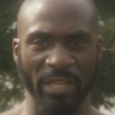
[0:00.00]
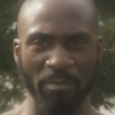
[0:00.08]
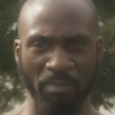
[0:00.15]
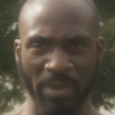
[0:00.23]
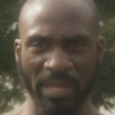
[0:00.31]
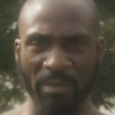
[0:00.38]

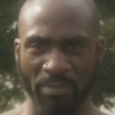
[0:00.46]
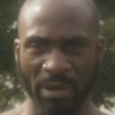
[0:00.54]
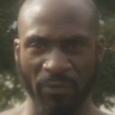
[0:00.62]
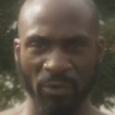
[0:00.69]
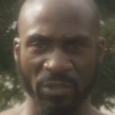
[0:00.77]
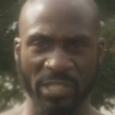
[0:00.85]
complete
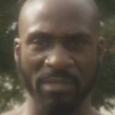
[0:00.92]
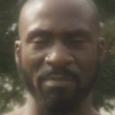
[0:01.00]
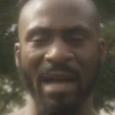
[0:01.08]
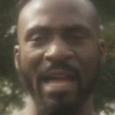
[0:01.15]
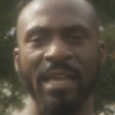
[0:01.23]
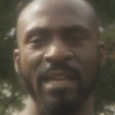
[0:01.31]
breath, or
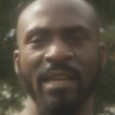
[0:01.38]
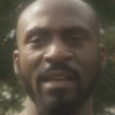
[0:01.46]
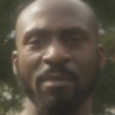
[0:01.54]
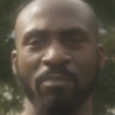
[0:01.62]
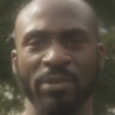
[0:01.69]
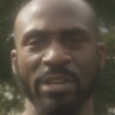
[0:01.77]
SMI
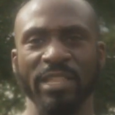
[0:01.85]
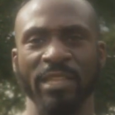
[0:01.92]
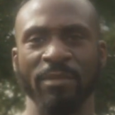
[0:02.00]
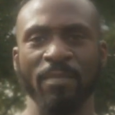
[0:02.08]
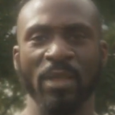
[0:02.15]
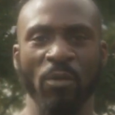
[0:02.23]

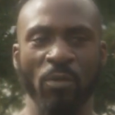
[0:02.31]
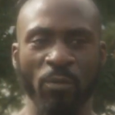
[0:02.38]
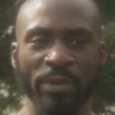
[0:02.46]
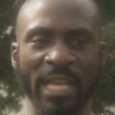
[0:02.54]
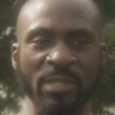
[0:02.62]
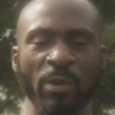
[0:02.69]
breathing.
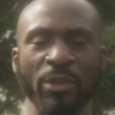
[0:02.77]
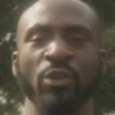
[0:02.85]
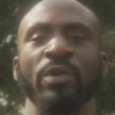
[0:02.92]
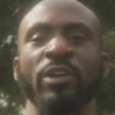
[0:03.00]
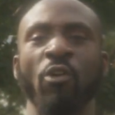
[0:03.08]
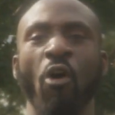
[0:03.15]
That's when
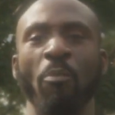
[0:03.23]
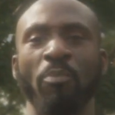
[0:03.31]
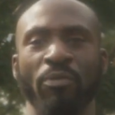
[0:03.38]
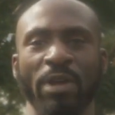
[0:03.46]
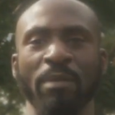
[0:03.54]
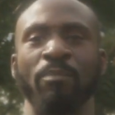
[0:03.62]
you
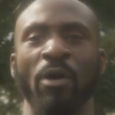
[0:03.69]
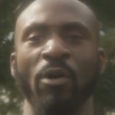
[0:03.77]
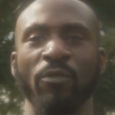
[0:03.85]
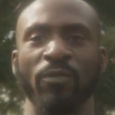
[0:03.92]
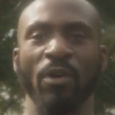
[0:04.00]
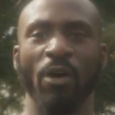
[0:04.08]
incorporate
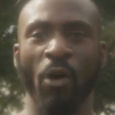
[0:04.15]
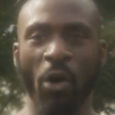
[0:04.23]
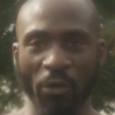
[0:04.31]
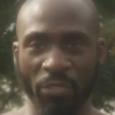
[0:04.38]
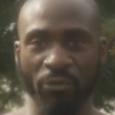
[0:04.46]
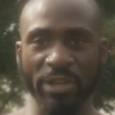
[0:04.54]

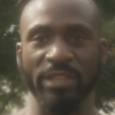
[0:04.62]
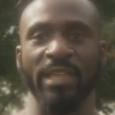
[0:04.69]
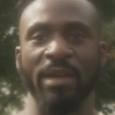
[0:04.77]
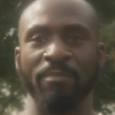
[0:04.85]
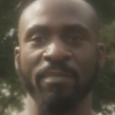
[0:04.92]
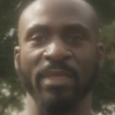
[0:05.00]
all 3
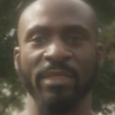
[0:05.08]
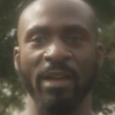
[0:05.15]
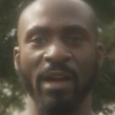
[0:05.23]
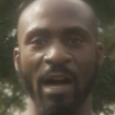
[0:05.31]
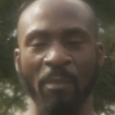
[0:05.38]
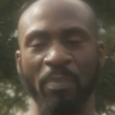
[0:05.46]
of them:
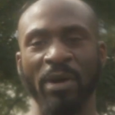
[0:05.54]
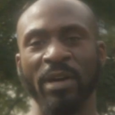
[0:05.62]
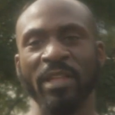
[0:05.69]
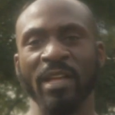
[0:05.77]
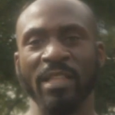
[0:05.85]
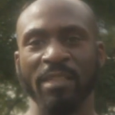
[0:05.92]
the
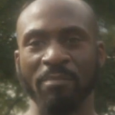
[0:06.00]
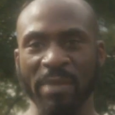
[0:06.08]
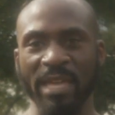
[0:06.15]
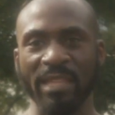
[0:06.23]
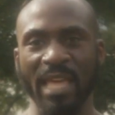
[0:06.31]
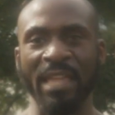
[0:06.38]
upper, the
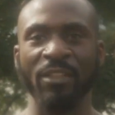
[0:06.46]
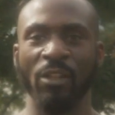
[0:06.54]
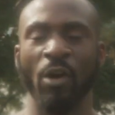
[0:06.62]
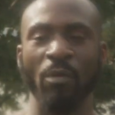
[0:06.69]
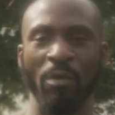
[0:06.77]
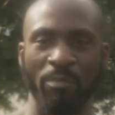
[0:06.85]
mid, and the
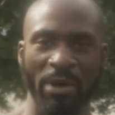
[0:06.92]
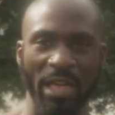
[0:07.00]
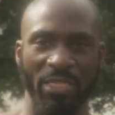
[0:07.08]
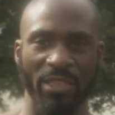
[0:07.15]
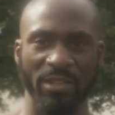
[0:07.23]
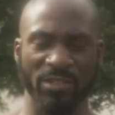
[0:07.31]
lower
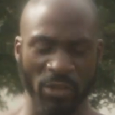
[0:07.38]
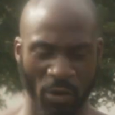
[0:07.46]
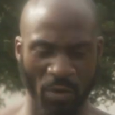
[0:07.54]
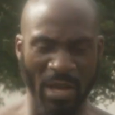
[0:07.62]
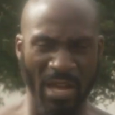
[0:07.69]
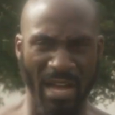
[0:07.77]
breath.
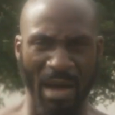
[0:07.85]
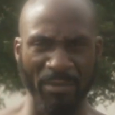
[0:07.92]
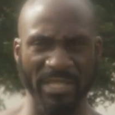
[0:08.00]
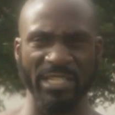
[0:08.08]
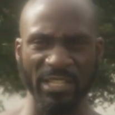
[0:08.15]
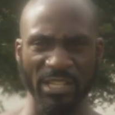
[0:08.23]
So
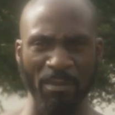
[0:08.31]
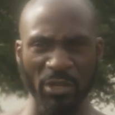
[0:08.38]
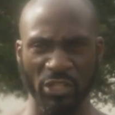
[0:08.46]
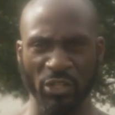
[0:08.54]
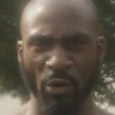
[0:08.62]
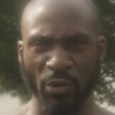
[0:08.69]
I'm
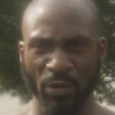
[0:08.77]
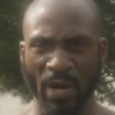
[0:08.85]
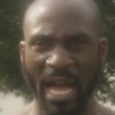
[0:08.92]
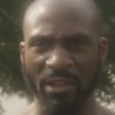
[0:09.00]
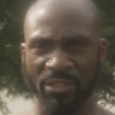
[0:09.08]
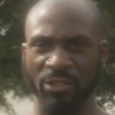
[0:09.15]
gonna show
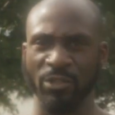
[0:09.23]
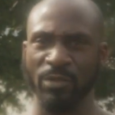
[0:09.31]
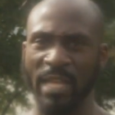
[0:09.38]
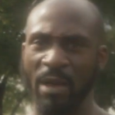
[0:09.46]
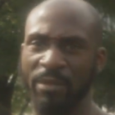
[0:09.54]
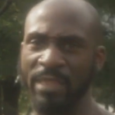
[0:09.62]
you how to
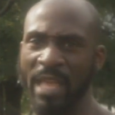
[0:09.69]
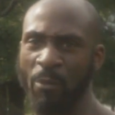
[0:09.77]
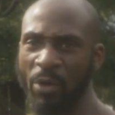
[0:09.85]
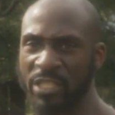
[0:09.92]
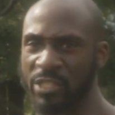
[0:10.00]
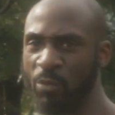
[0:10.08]
do that. Now
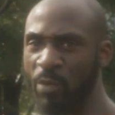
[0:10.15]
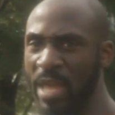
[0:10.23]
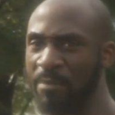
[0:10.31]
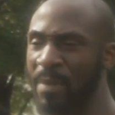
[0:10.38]
watch the way